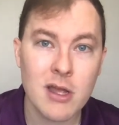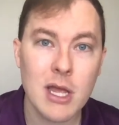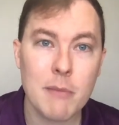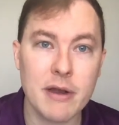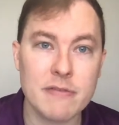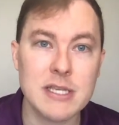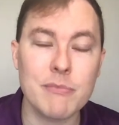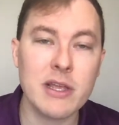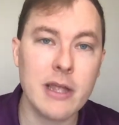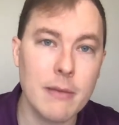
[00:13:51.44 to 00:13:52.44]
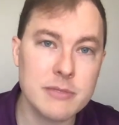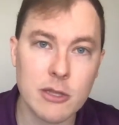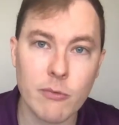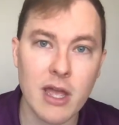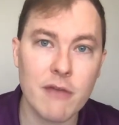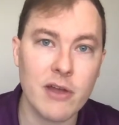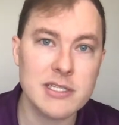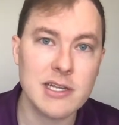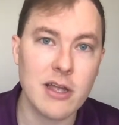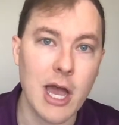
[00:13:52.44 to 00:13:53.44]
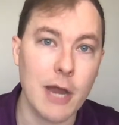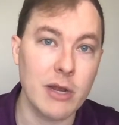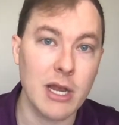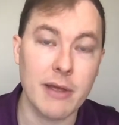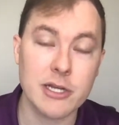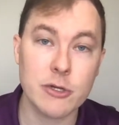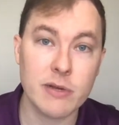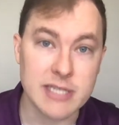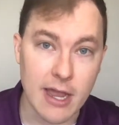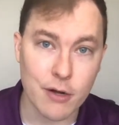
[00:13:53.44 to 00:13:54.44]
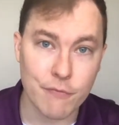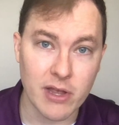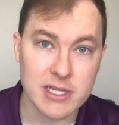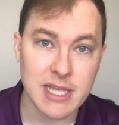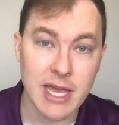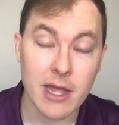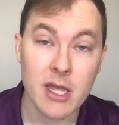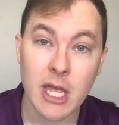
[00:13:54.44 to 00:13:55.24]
But if something comes in the way of us and God, we need to make sure we sacrifice that.